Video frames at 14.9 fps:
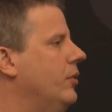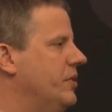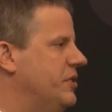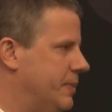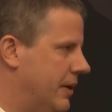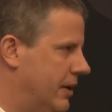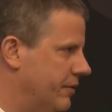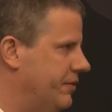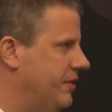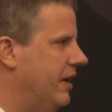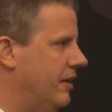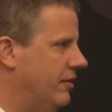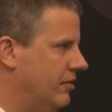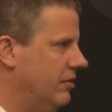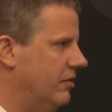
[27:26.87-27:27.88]
is part of the
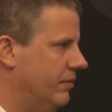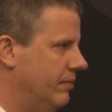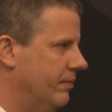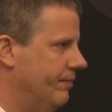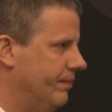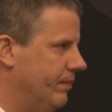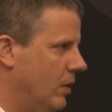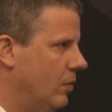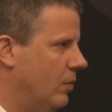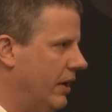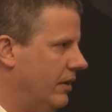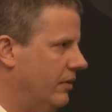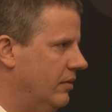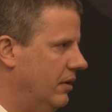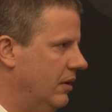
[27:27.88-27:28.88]
answer,
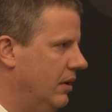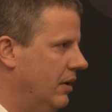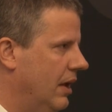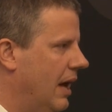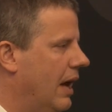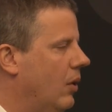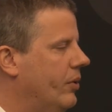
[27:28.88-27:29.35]
right? How